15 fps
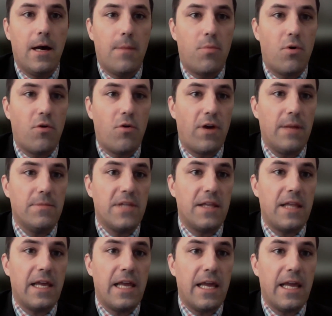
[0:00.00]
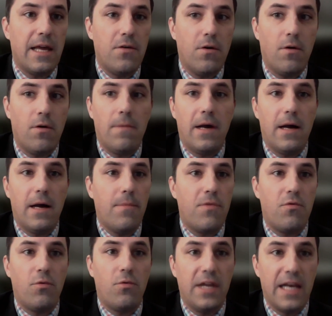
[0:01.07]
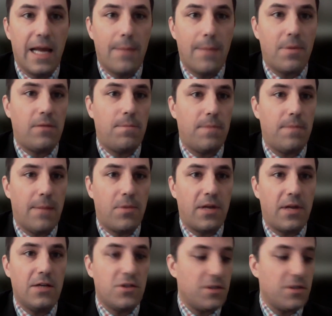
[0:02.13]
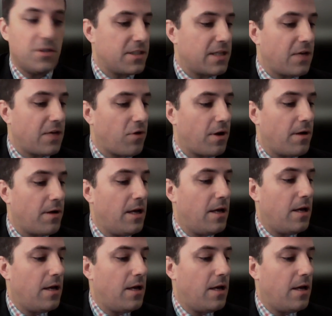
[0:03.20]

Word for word: uh, programs that they handle um, through lean app applications, et cetera.